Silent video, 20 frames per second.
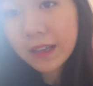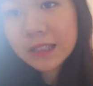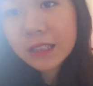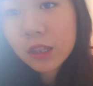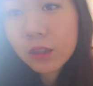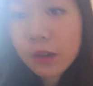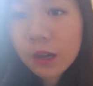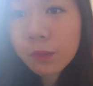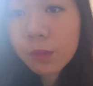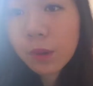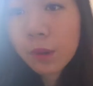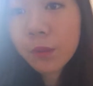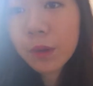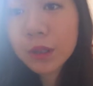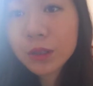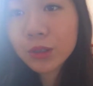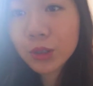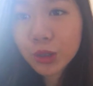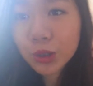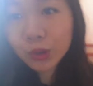us three we
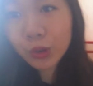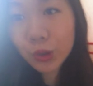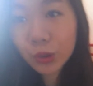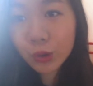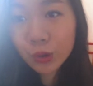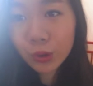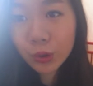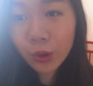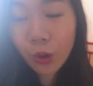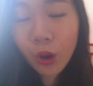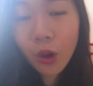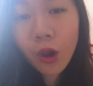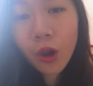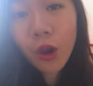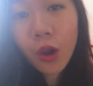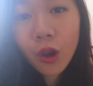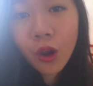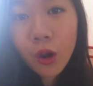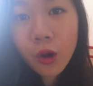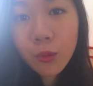want to
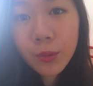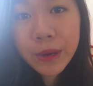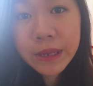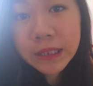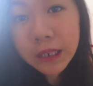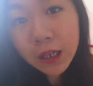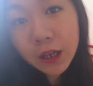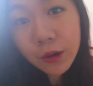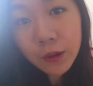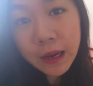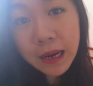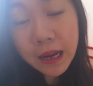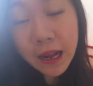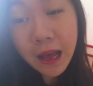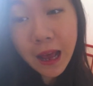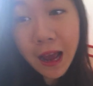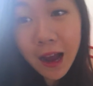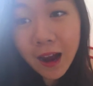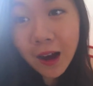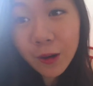
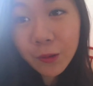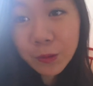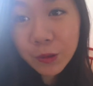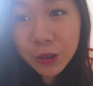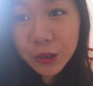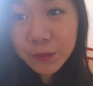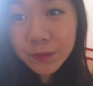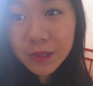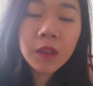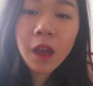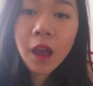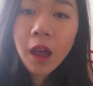redecorate our room.